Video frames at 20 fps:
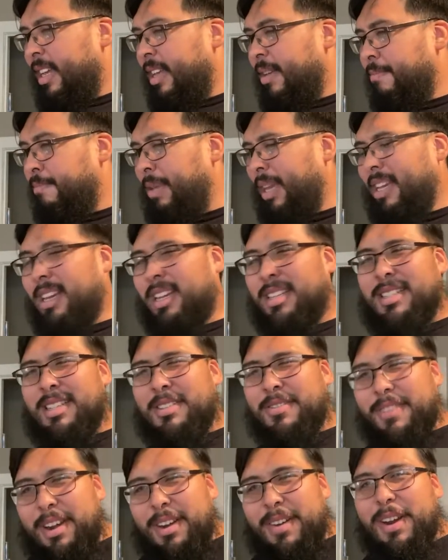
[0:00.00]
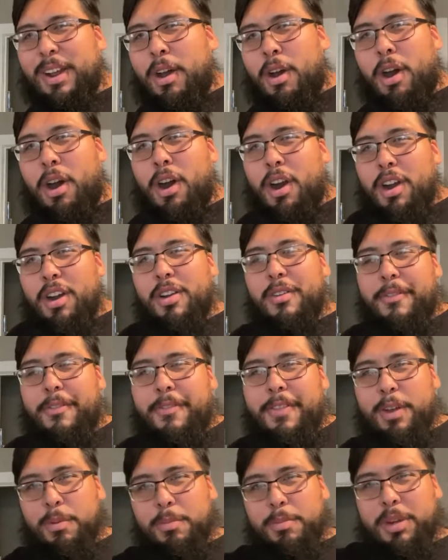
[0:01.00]
because it's very hard to
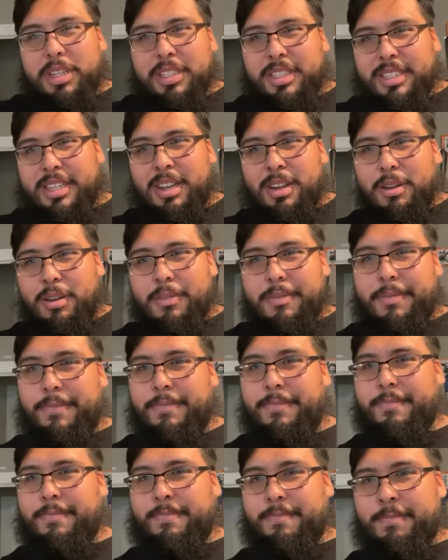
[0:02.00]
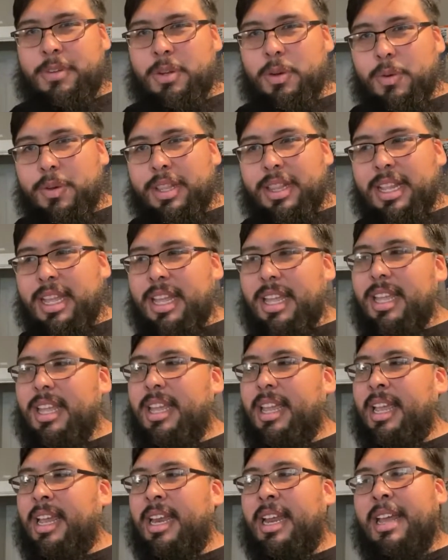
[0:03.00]
film yourself doing that,
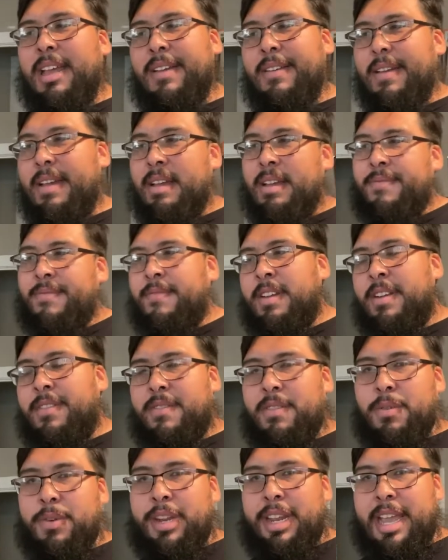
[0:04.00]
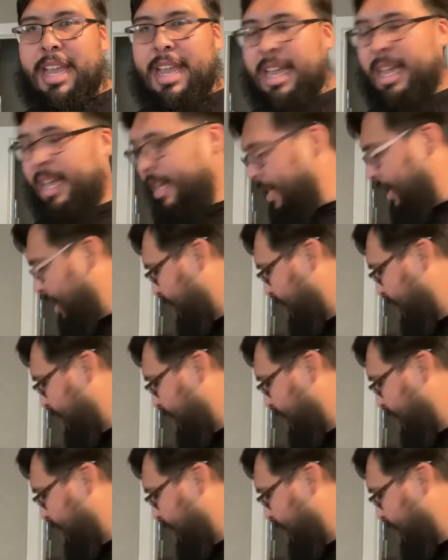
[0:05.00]
and I've never really had